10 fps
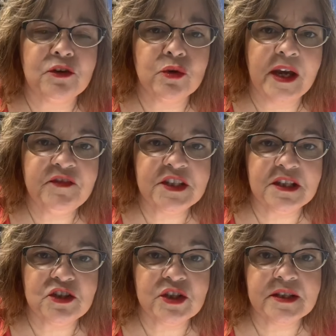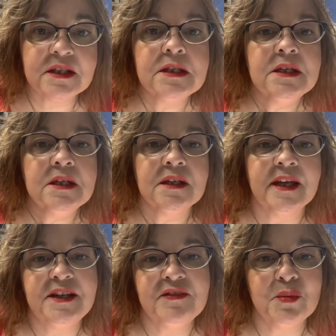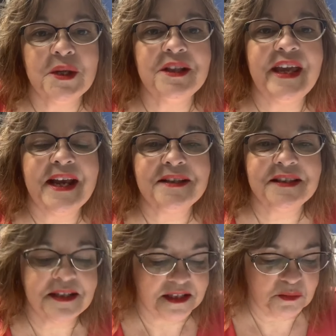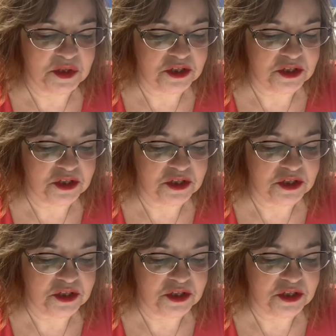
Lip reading: and crafting just kind of relaxes me.